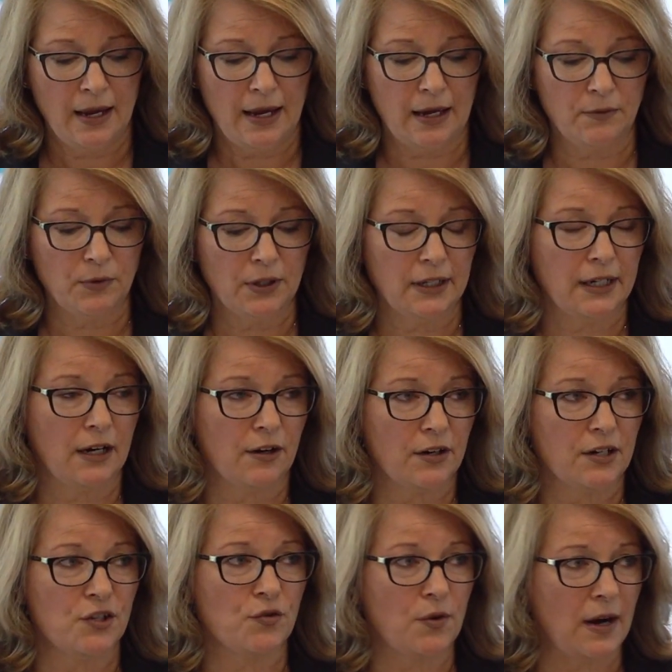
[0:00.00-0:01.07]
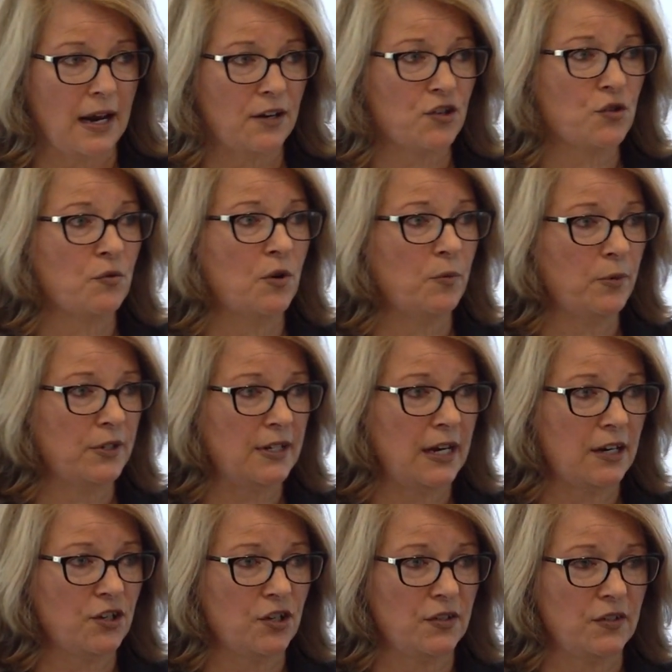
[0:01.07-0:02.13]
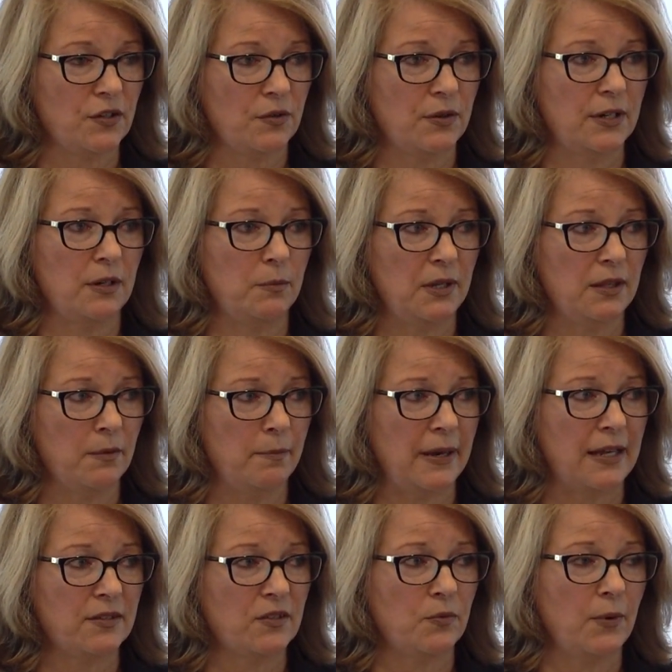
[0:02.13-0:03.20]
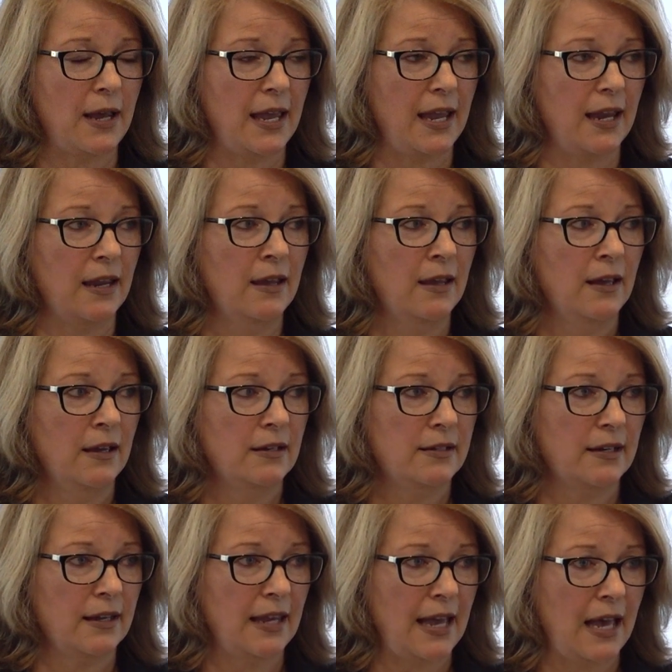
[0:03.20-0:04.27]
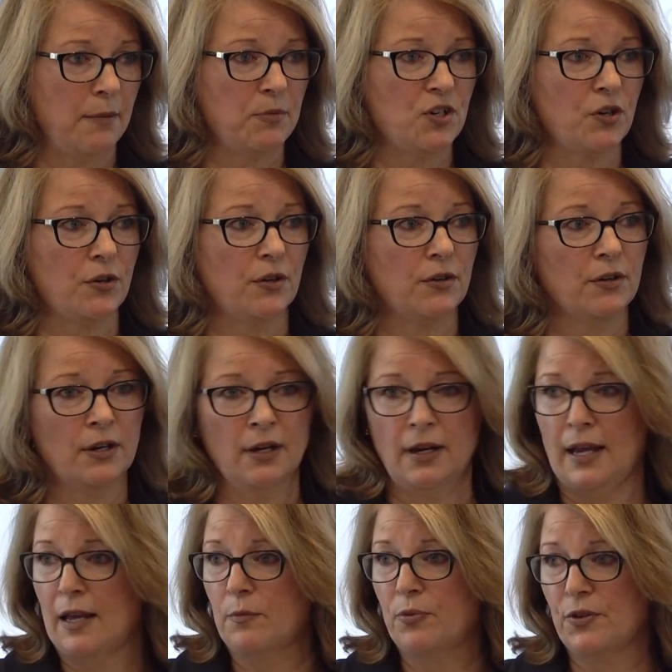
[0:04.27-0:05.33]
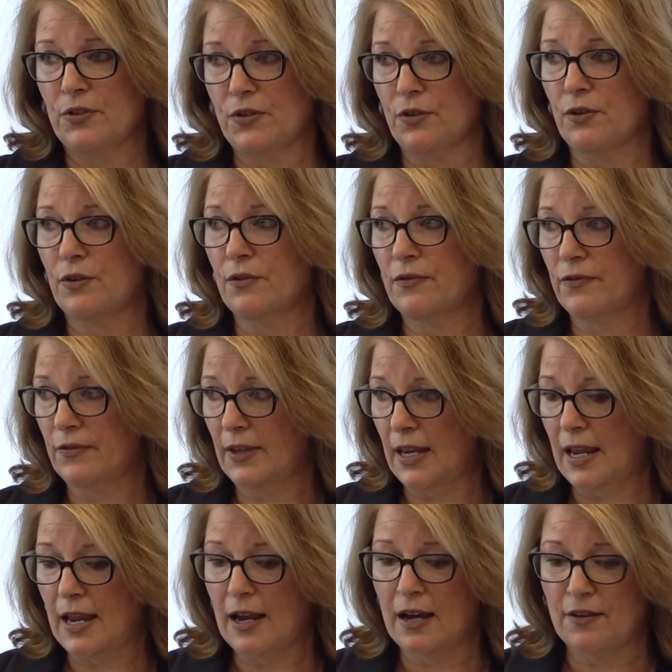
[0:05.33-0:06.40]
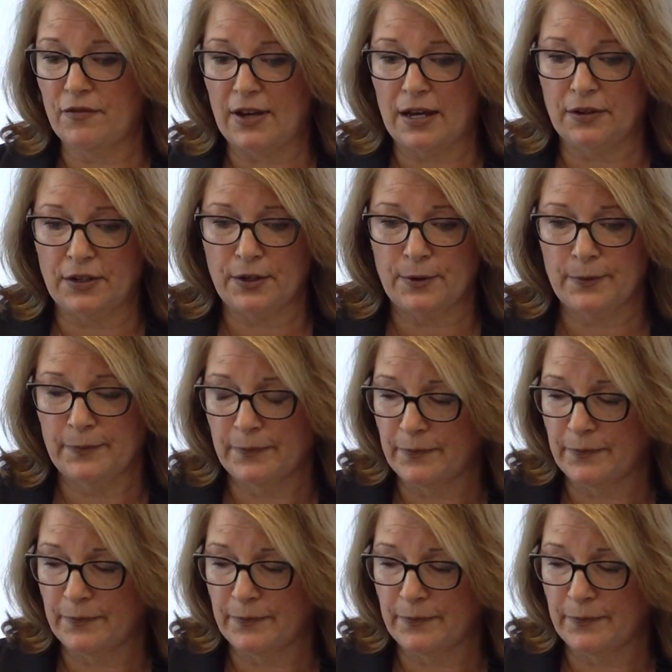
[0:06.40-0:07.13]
And really, our contractual protections are going to be the best way to capture and preserve the AI value.